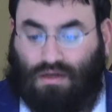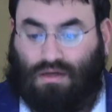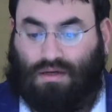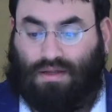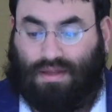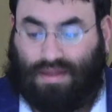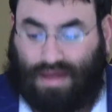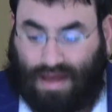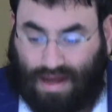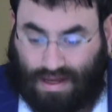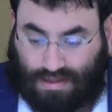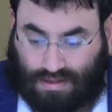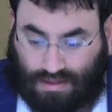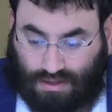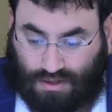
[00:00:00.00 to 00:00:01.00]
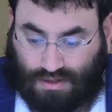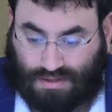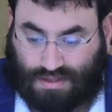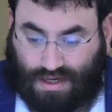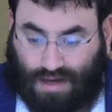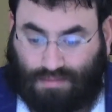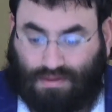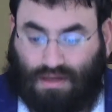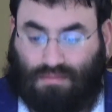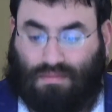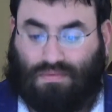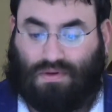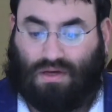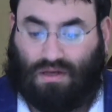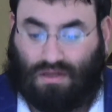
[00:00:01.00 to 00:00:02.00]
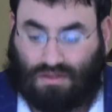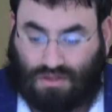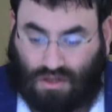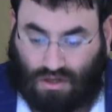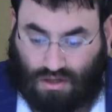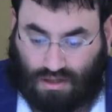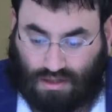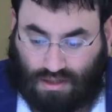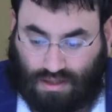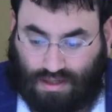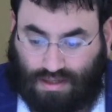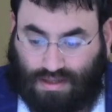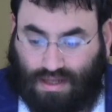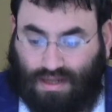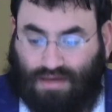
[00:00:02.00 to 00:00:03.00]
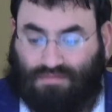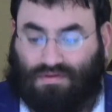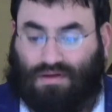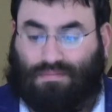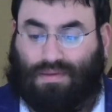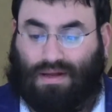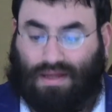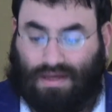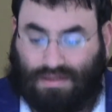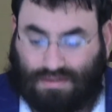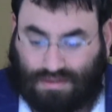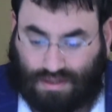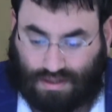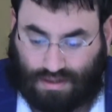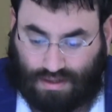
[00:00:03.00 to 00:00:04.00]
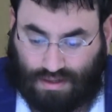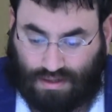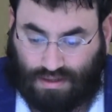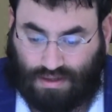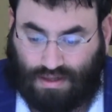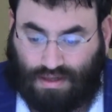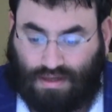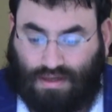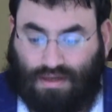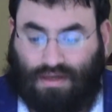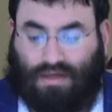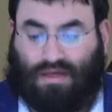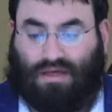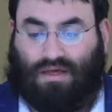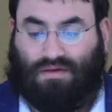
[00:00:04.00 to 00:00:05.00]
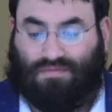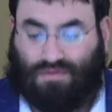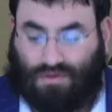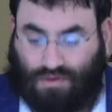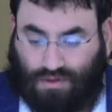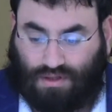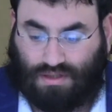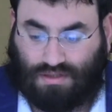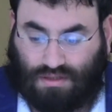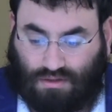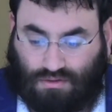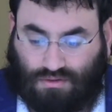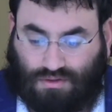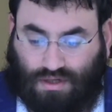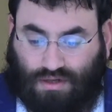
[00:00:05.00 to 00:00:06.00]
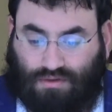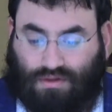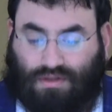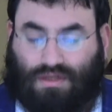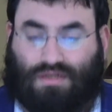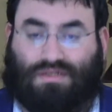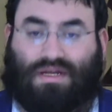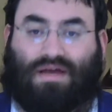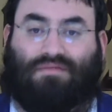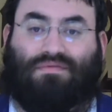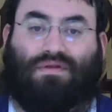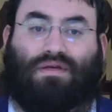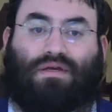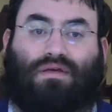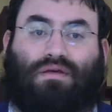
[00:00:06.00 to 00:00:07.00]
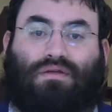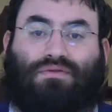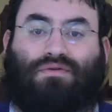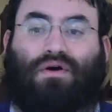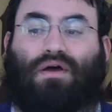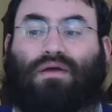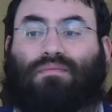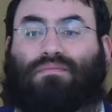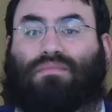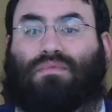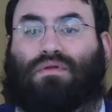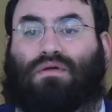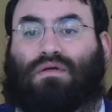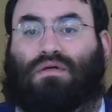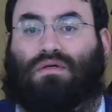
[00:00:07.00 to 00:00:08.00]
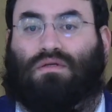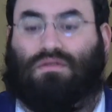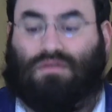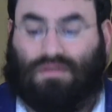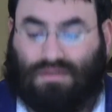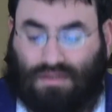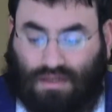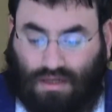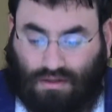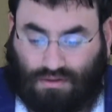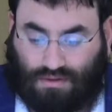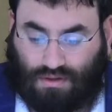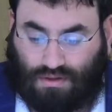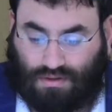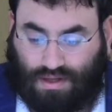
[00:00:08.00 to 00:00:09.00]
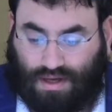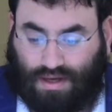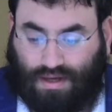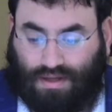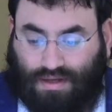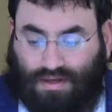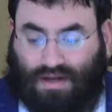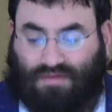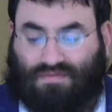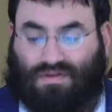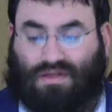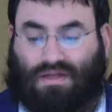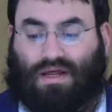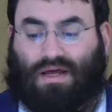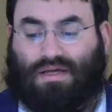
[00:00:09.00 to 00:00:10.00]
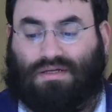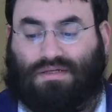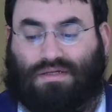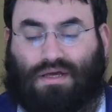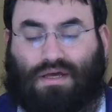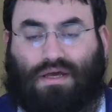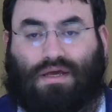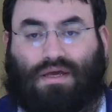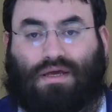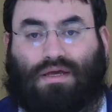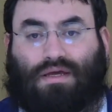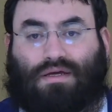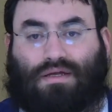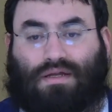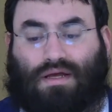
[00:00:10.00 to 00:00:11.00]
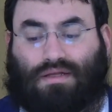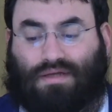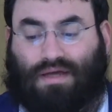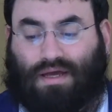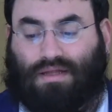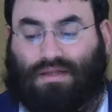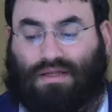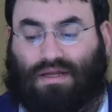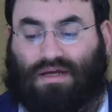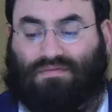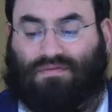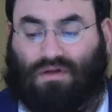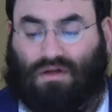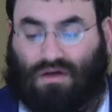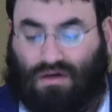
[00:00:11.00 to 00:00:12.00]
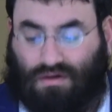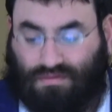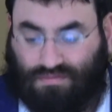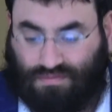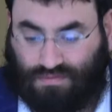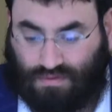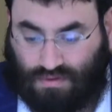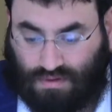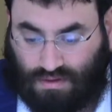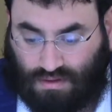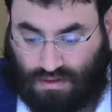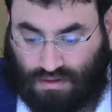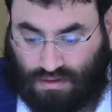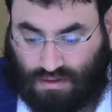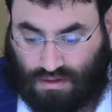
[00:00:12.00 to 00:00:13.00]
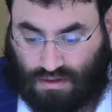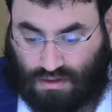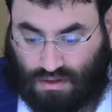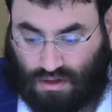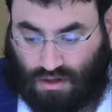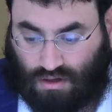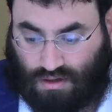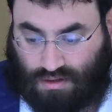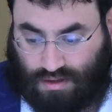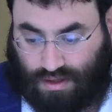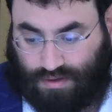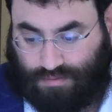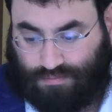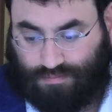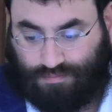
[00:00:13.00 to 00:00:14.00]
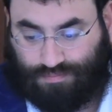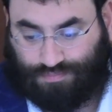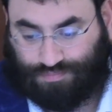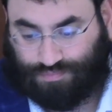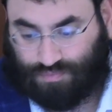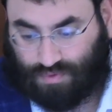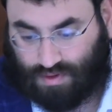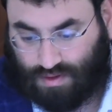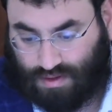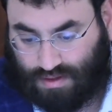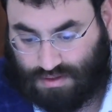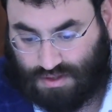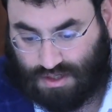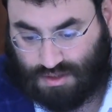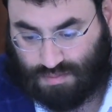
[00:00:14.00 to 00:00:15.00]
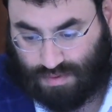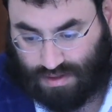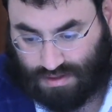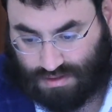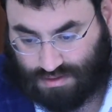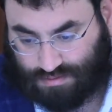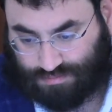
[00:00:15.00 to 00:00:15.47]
that that even a Bal Esek, even though he doesn't learn Torah, he doesn't have the time to sit and learn all day, nevertheless, he can attain the level of ka'ach li. So he explains.